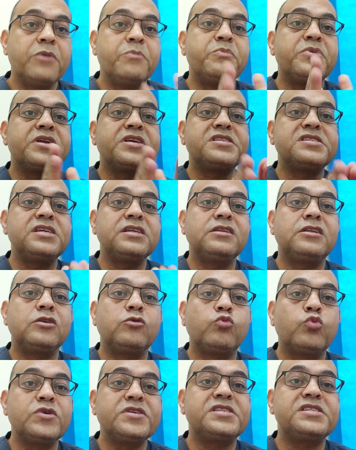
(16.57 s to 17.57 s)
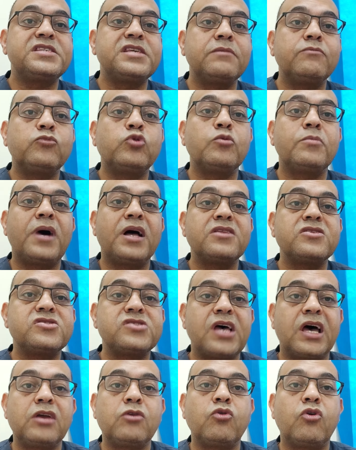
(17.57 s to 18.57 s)
presented with symptom and
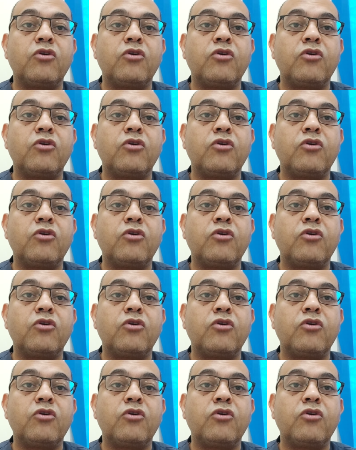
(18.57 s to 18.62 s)
sign